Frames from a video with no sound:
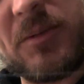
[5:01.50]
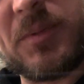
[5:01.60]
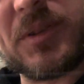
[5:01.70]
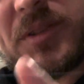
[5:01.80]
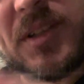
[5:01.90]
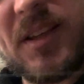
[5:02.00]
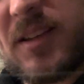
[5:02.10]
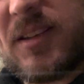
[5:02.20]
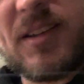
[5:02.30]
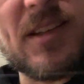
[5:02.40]
which
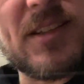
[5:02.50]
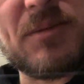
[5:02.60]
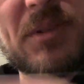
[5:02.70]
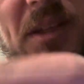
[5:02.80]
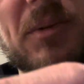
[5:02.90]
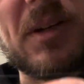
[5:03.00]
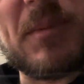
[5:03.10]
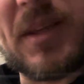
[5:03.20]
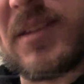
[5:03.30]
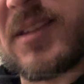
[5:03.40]
is really what it
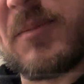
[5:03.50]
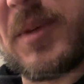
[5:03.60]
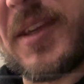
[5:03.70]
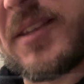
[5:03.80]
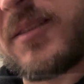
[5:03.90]
means to me, is